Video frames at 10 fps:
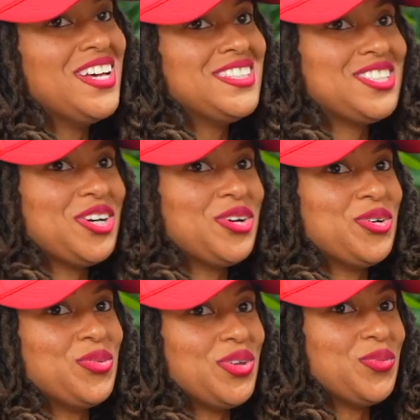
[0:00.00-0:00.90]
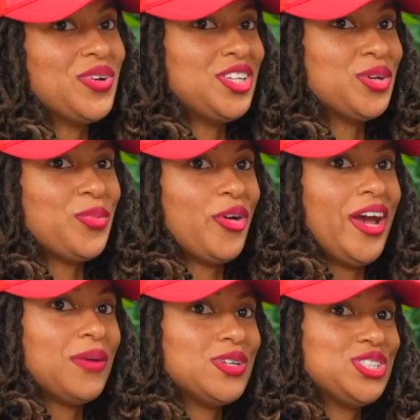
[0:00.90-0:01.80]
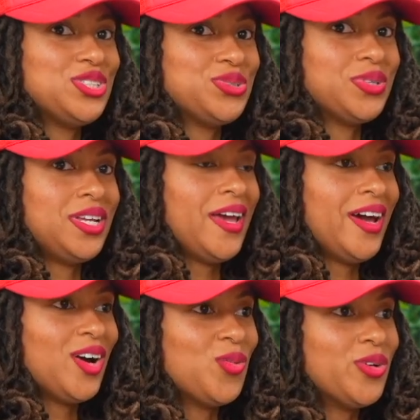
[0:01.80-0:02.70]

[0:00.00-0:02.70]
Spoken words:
so with what your brand and what you're doing now,